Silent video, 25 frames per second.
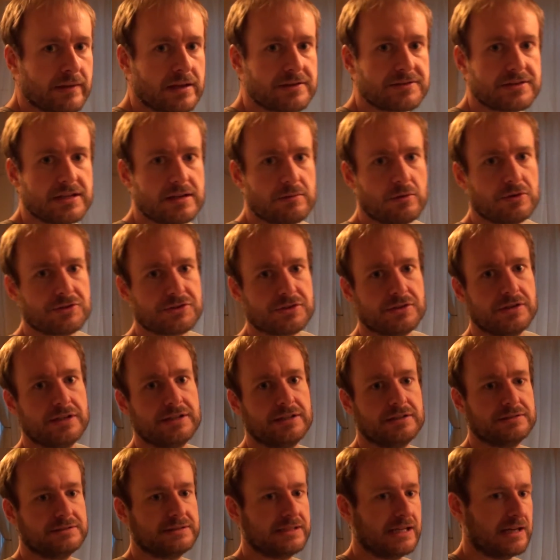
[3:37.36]
see what's
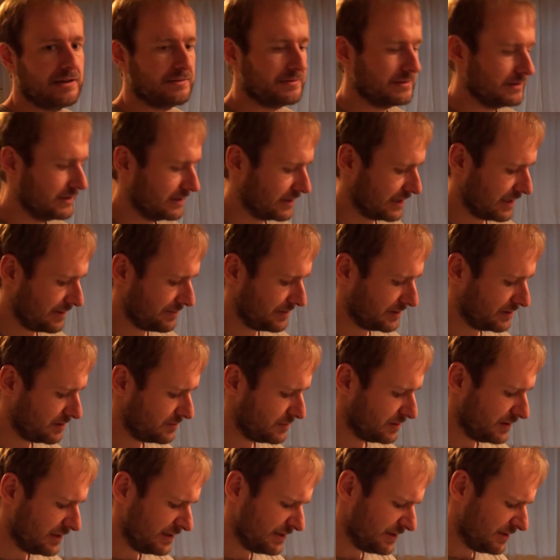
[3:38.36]
going on down in the capital.
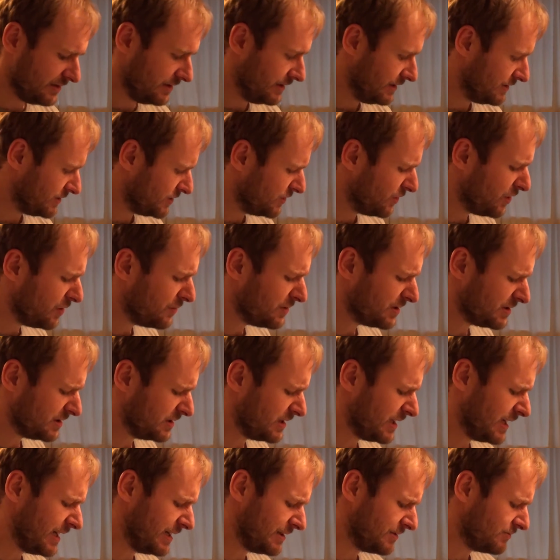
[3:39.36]
But it's always
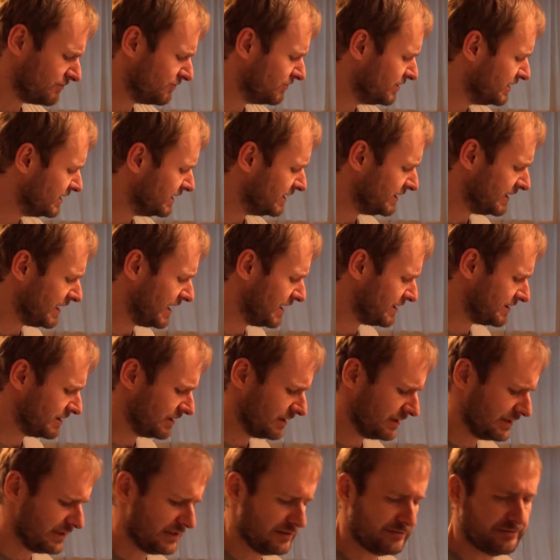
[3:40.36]
nice, really nice to
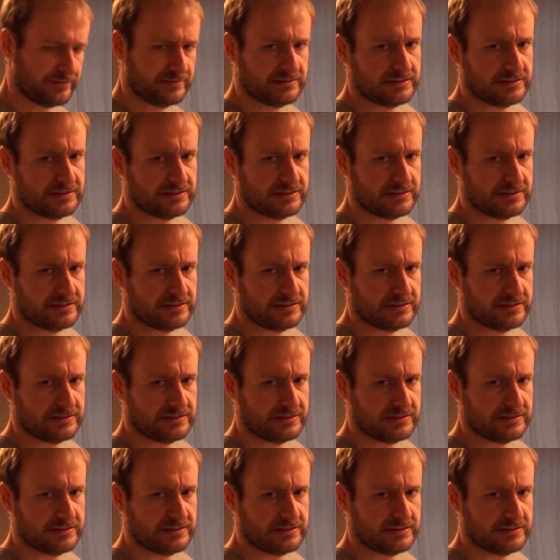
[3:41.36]
leave.